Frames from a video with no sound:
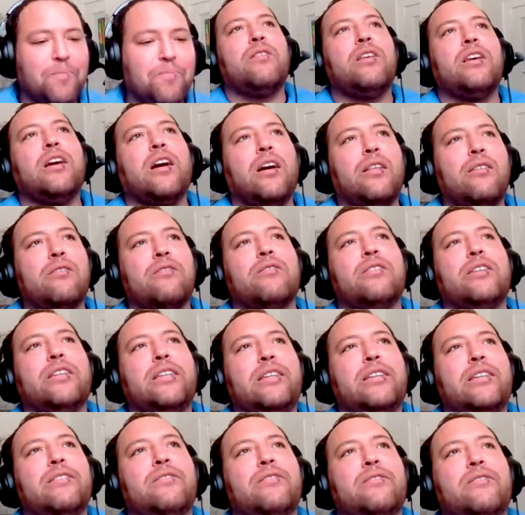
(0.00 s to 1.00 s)
The other
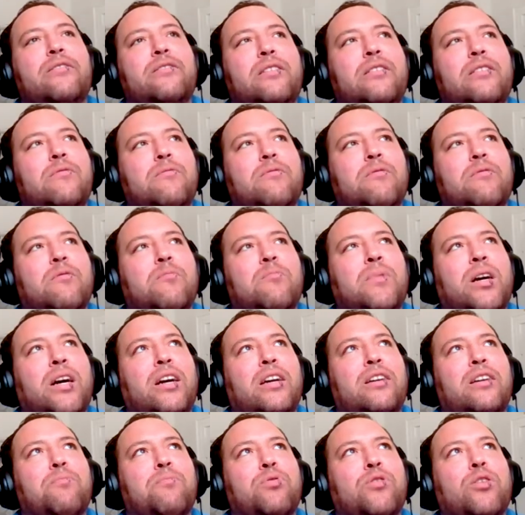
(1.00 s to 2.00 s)
is
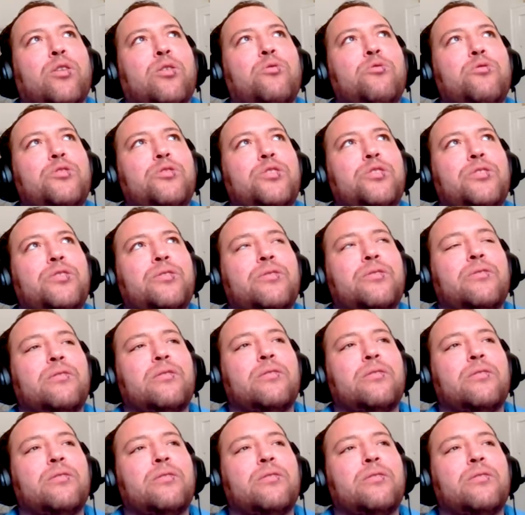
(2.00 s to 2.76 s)
my approach